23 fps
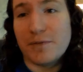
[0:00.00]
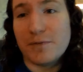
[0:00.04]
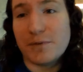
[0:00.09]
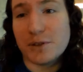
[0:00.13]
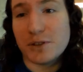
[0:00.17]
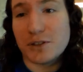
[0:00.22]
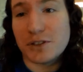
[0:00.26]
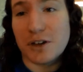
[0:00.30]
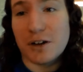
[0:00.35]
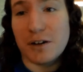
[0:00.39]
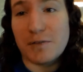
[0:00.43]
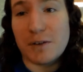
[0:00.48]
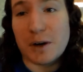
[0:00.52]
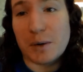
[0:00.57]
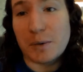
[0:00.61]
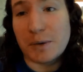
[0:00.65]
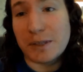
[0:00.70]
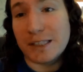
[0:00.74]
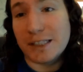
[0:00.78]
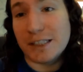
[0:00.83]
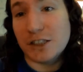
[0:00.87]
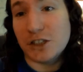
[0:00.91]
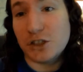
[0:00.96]
First off, I
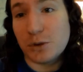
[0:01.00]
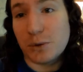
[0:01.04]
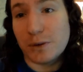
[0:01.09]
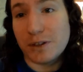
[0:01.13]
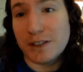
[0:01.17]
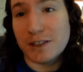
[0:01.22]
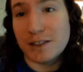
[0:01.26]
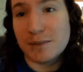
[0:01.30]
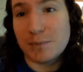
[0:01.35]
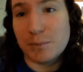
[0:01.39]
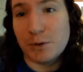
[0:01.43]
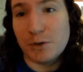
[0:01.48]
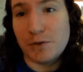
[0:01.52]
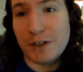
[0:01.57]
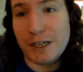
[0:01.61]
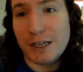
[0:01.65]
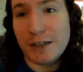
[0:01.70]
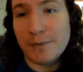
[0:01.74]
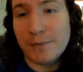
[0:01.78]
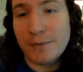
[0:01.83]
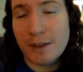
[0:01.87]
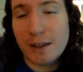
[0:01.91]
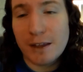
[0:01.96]
really enjoyed this
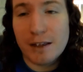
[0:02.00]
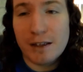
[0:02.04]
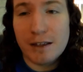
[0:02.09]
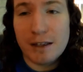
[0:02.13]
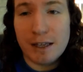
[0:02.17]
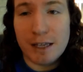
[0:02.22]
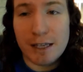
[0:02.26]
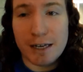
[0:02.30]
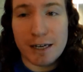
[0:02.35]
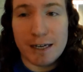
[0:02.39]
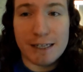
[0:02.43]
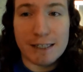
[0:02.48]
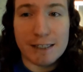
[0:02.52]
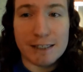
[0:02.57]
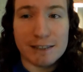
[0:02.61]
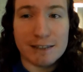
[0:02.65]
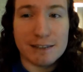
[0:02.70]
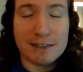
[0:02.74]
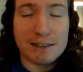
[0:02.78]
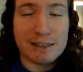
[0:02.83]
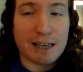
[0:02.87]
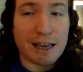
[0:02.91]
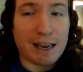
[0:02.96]
movie. It
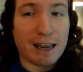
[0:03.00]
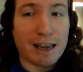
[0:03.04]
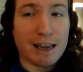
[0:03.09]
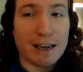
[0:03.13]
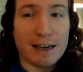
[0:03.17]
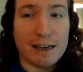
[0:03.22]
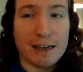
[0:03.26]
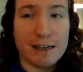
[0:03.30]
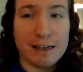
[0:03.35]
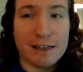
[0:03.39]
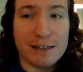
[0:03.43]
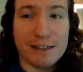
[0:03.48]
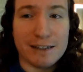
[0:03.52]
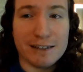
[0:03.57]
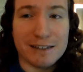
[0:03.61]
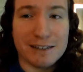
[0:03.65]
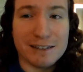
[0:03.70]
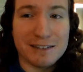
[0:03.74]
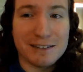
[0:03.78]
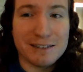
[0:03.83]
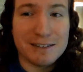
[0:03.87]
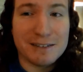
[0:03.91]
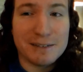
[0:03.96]
is a
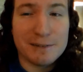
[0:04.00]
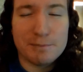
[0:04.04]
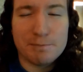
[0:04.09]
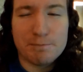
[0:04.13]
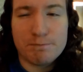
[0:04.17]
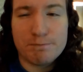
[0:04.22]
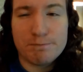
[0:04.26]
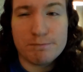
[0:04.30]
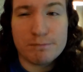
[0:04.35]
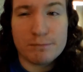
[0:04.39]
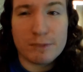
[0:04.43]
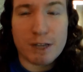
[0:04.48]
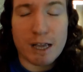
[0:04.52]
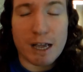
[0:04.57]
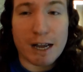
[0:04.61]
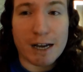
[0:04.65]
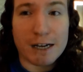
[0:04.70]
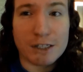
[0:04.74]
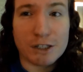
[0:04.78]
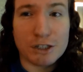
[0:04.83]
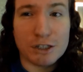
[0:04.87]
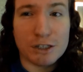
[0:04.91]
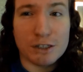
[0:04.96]

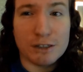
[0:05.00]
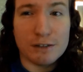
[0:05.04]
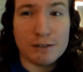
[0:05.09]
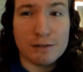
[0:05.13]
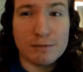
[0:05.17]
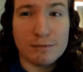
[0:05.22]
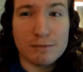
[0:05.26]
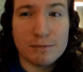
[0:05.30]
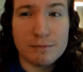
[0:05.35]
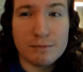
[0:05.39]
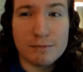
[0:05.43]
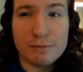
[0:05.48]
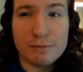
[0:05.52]
action